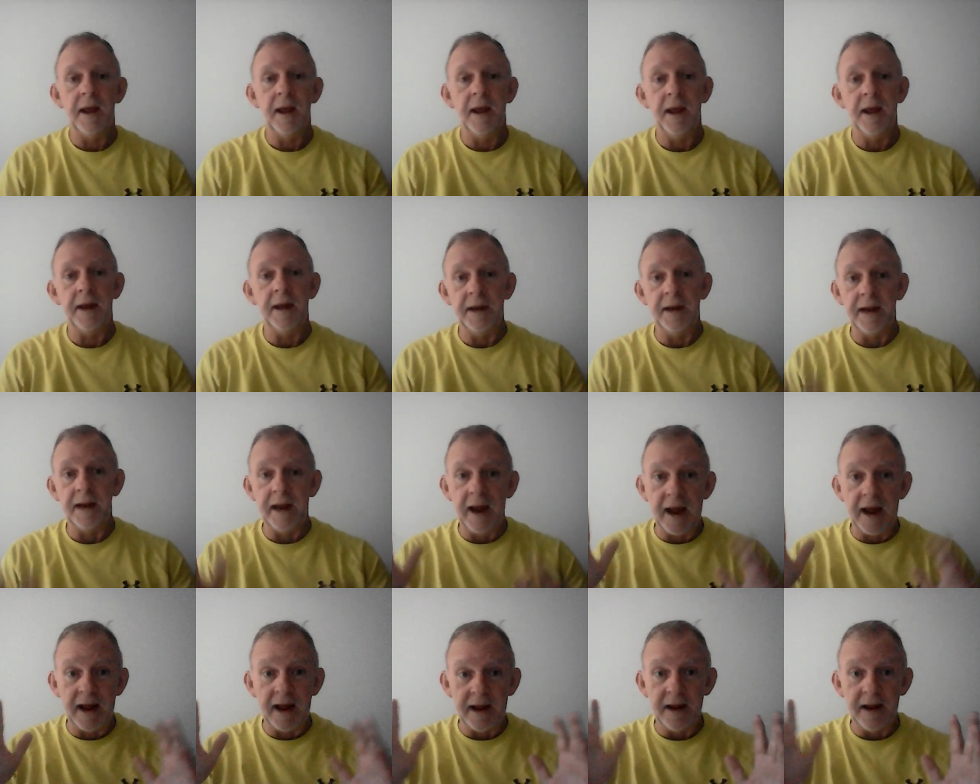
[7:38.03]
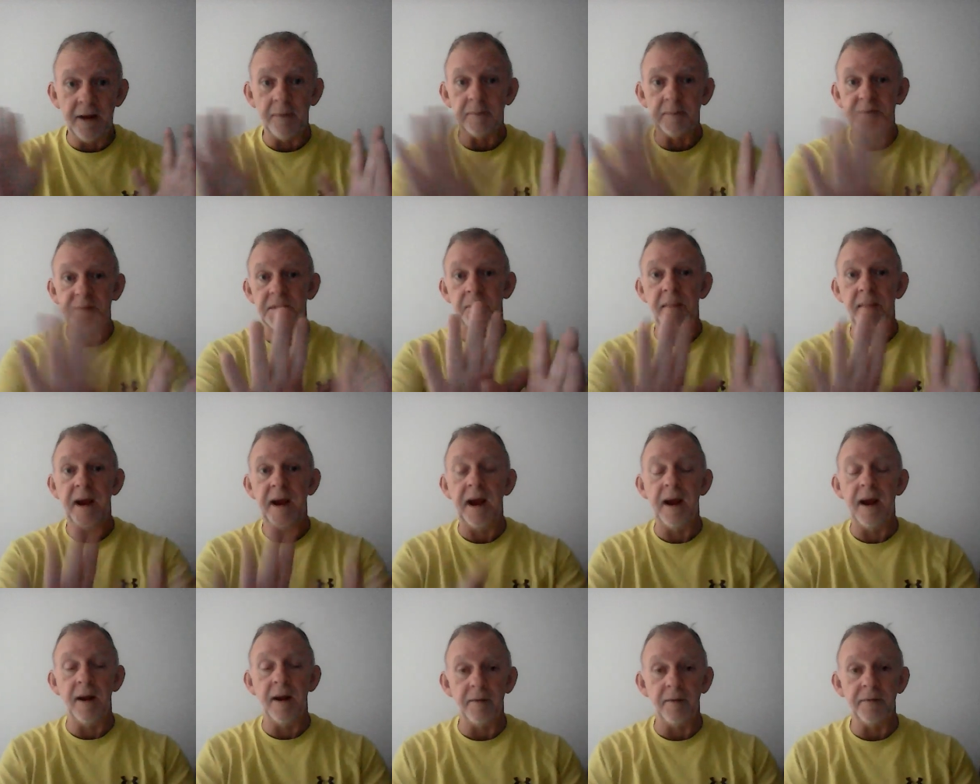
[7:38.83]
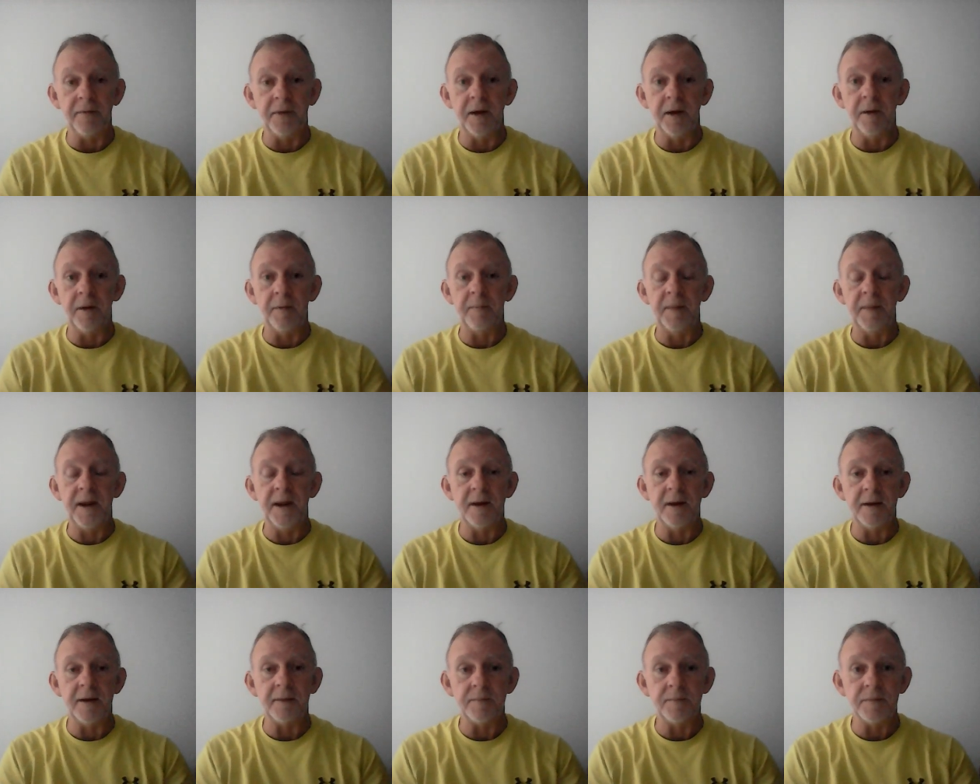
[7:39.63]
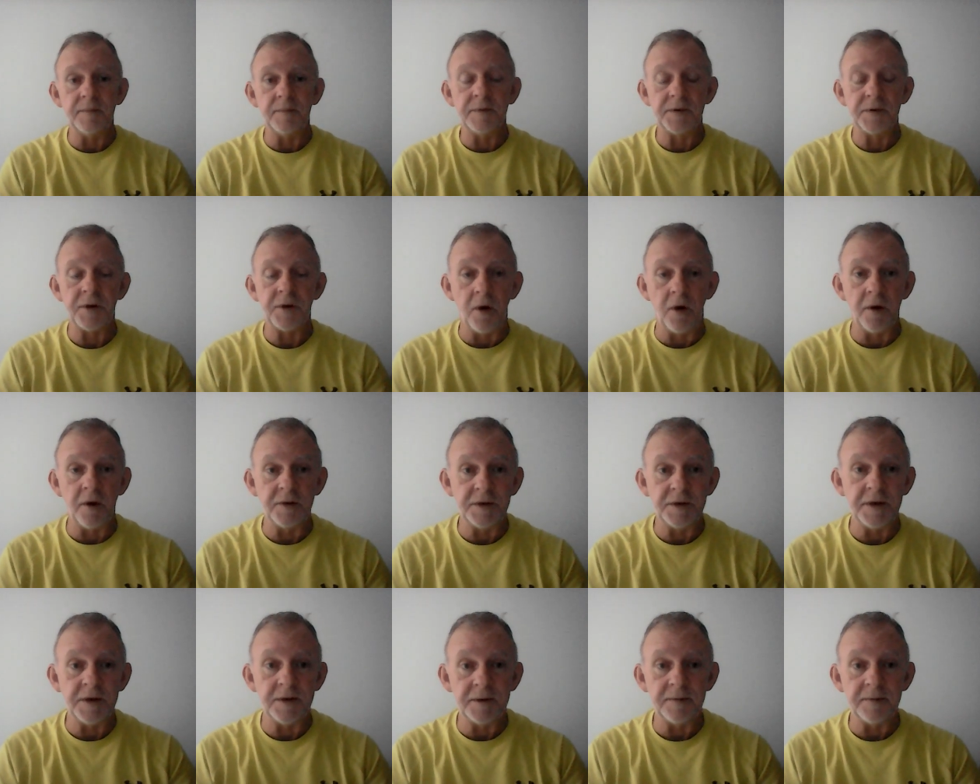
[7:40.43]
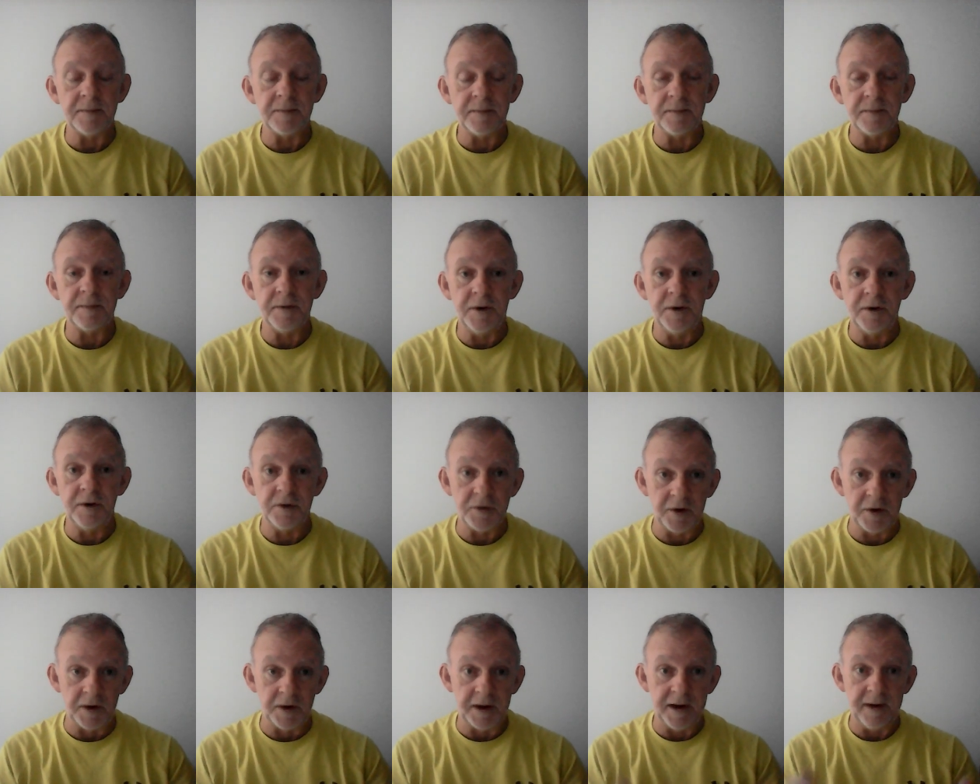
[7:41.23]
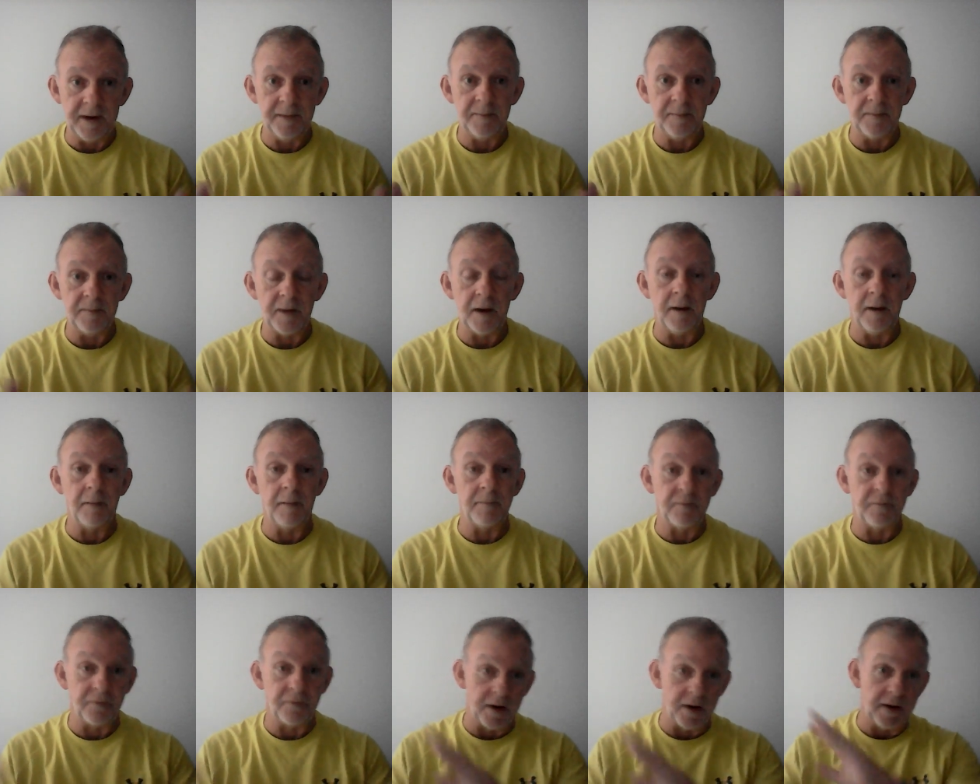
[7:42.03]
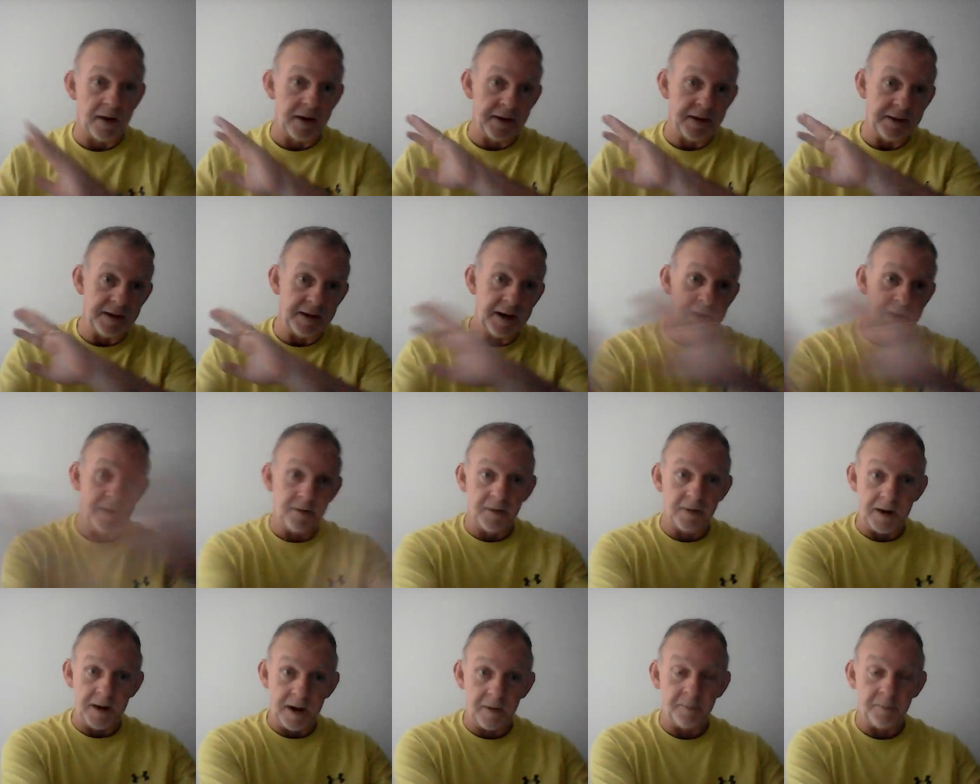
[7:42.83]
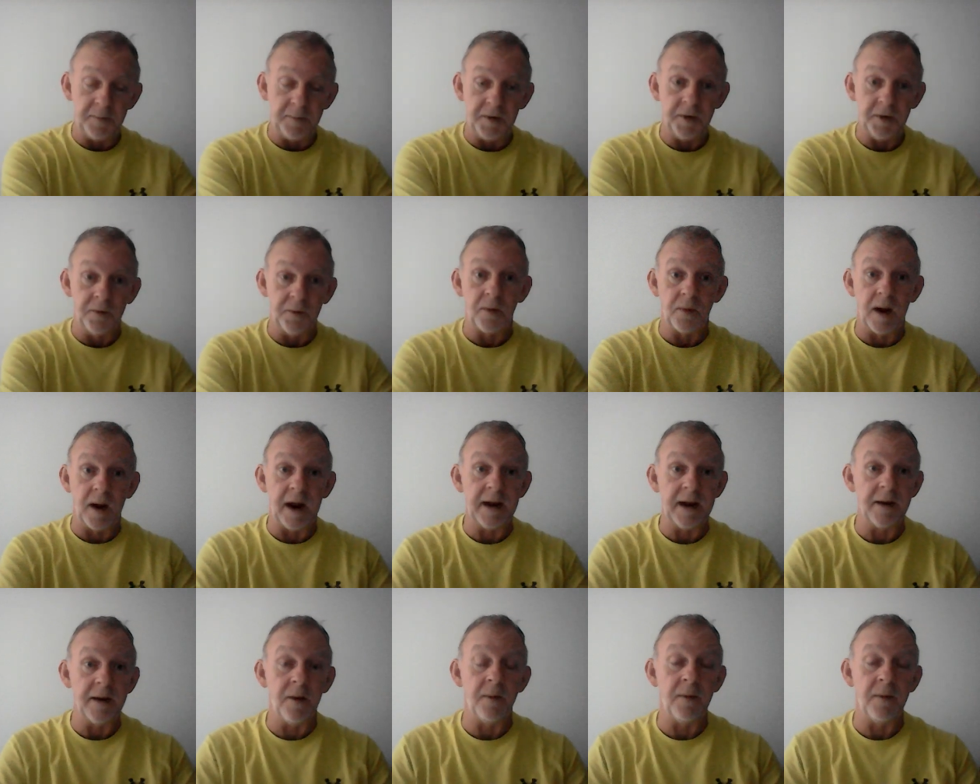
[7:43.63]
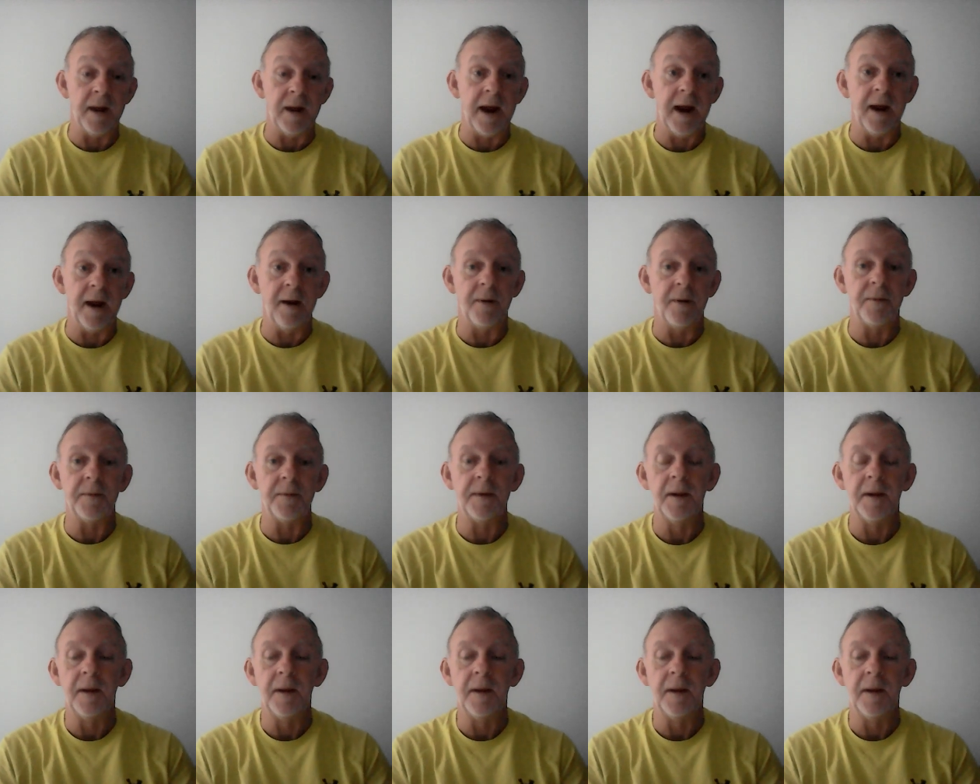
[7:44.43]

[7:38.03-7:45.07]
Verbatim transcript: and the guy helps him out. There'll be a sergeant usually up front. He'll help you right on out,